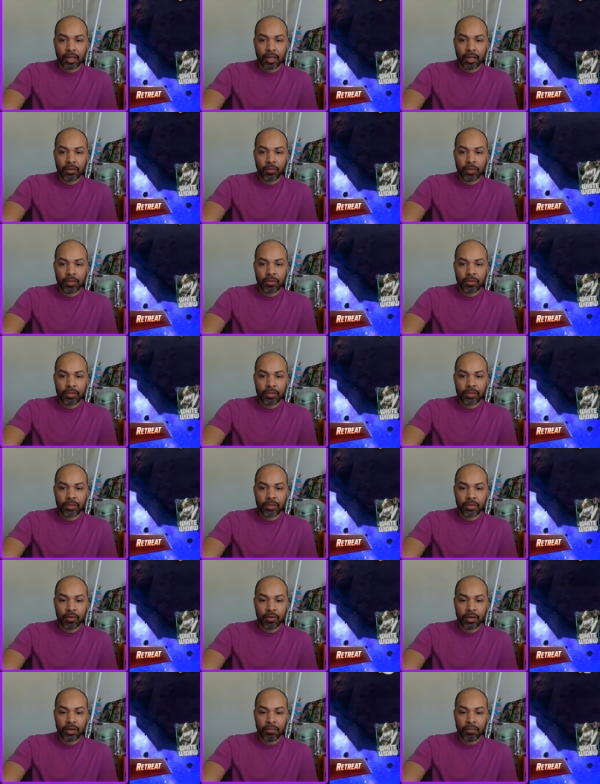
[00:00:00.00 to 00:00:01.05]
and we will
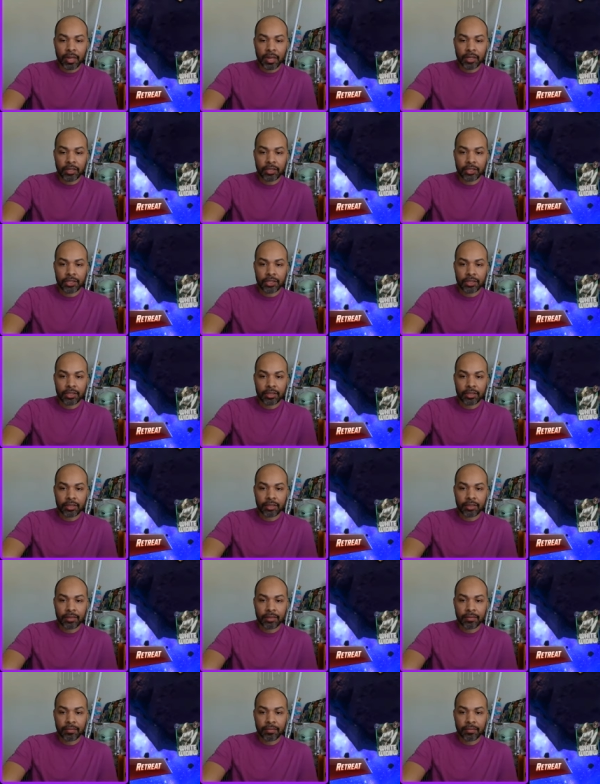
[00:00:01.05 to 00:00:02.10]
soak a bunch.
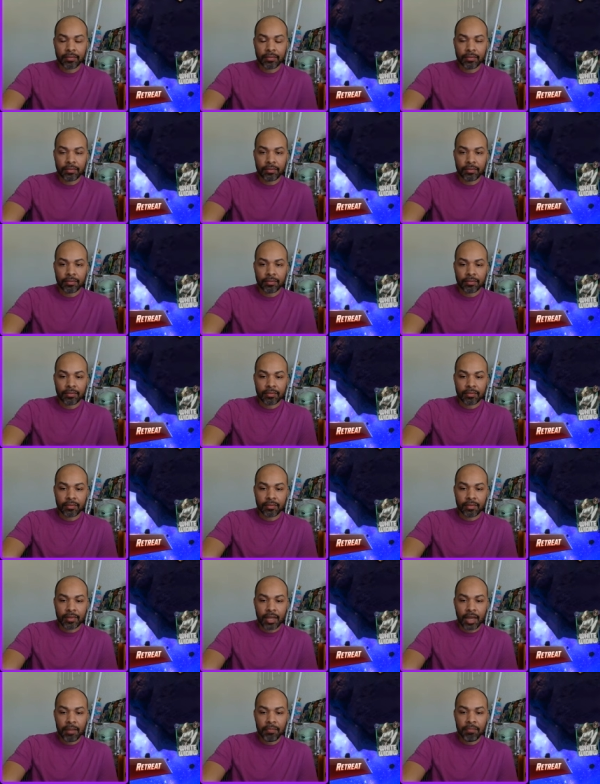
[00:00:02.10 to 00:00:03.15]

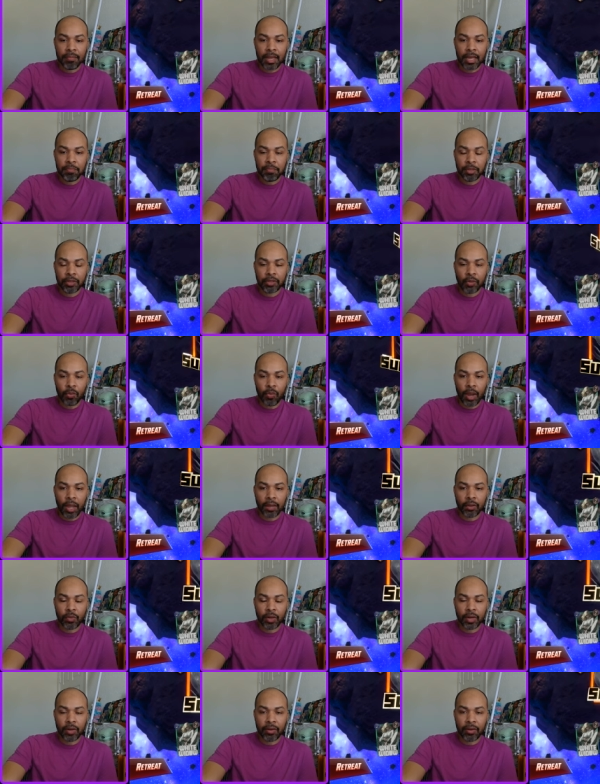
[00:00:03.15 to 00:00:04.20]
I may put the
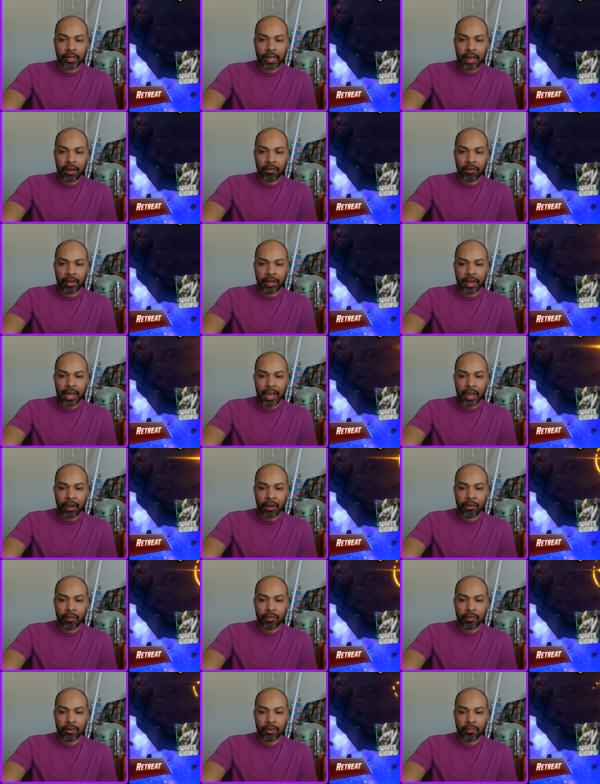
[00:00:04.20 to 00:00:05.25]
White Widow down
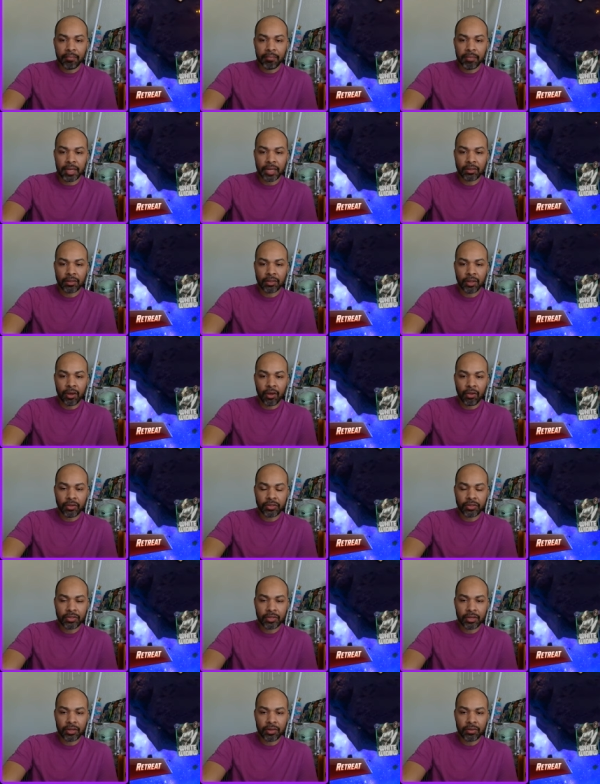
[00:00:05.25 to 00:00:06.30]
now, middle
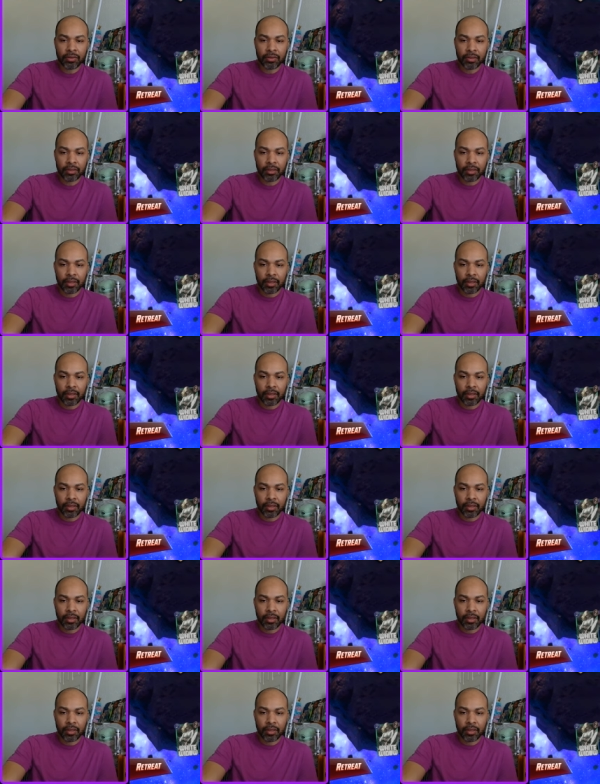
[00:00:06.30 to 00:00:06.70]
also.